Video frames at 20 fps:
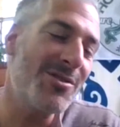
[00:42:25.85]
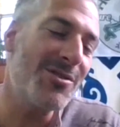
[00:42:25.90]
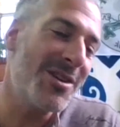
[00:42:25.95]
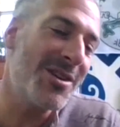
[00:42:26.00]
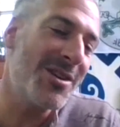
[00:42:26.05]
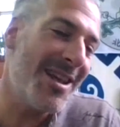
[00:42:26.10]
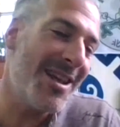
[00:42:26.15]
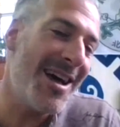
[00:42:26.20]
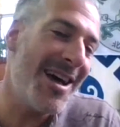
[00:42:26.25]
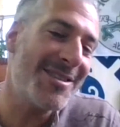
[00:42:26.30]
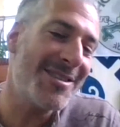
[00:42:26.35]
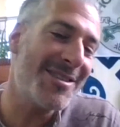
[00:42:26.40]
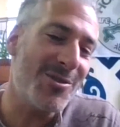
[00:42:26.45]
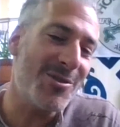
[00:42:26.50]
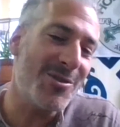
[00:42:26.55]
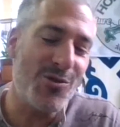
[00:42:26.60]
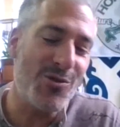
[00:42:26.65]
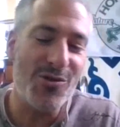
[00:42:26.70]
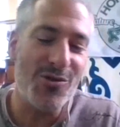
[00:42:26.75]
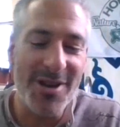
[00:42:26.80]
connect
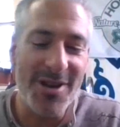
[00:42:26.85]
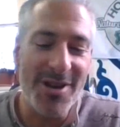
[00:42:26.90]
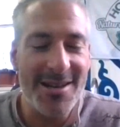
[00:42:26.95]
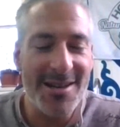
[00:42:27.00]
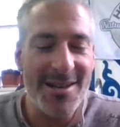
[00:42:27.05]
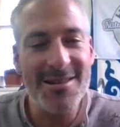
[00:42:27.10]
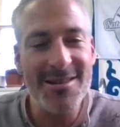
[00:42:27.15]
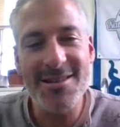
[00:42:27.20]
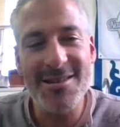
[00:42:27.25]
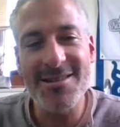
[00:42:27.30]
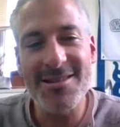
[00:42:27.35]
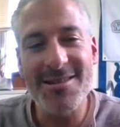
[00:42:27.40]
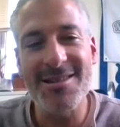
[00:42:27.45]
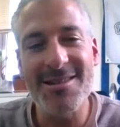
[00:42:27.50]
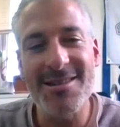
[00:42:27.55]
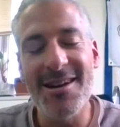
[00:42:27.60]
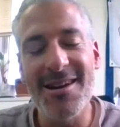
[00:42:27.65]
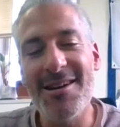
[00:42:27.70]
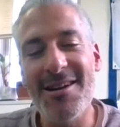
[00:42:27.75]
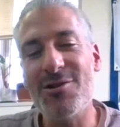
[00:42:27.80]
and create this